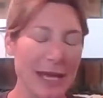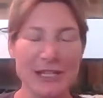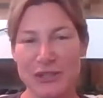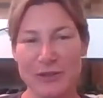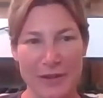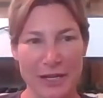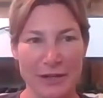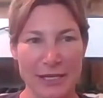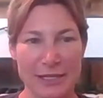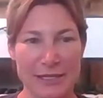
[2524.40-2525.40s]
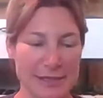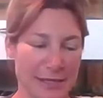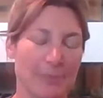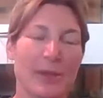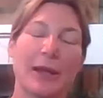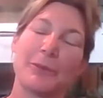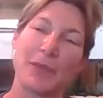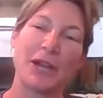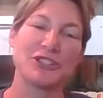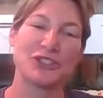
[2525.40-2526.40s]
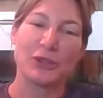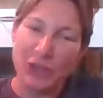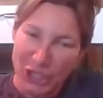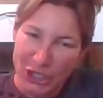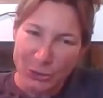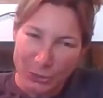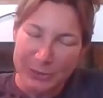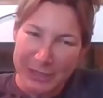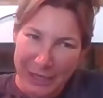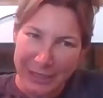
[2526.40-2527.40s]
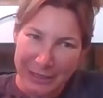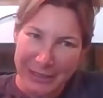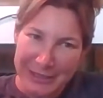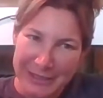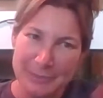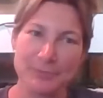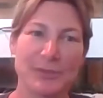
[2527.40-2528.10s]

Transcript: escheverias, okay, I always joke, the cute succulents,